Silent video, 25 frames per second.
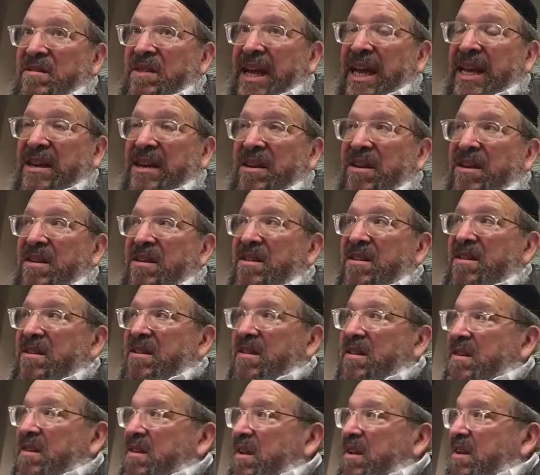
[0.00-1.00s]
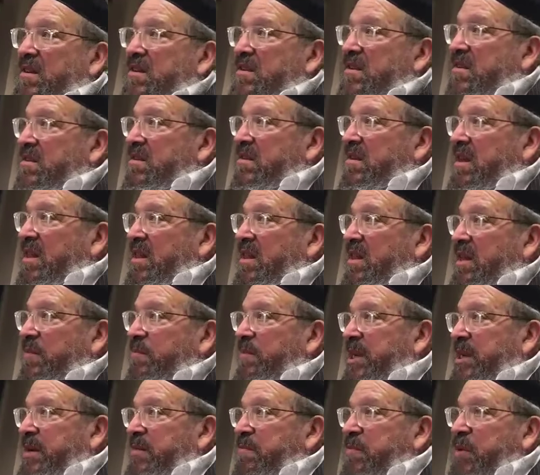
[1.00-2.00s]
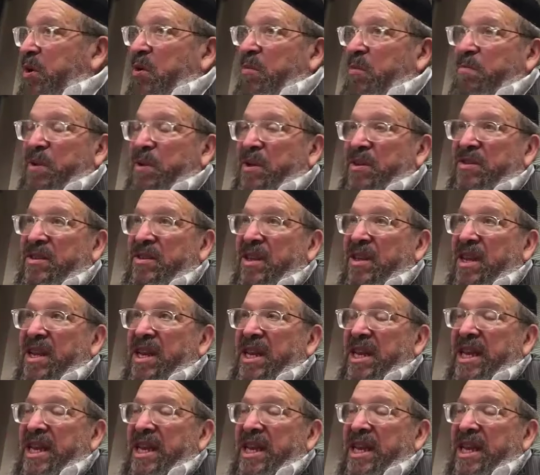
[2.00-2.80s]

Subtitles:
had a limited purpose.